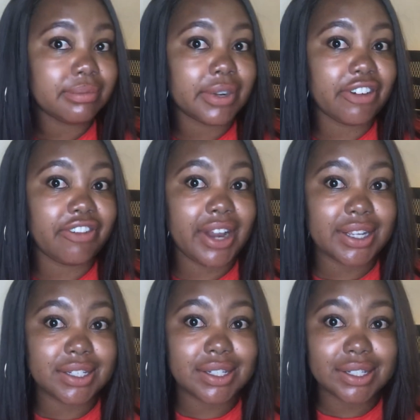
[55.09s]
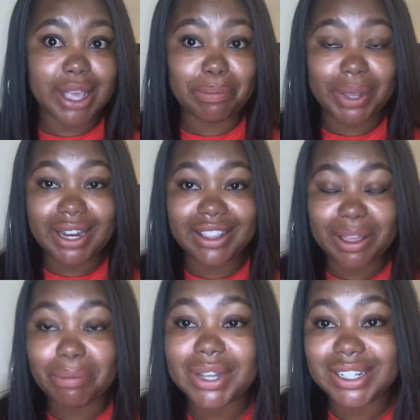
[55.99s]
reflections happening there,
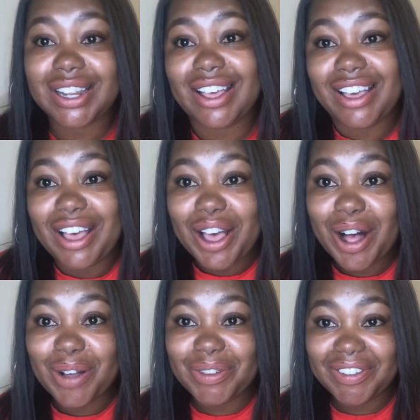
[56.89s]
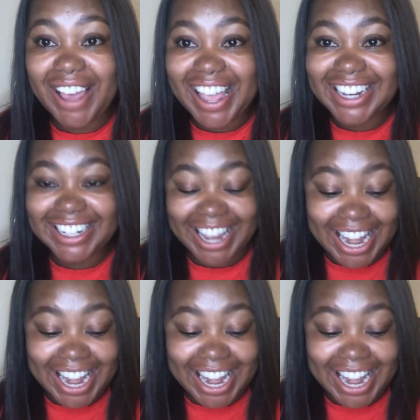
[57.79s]
but I'll be fine.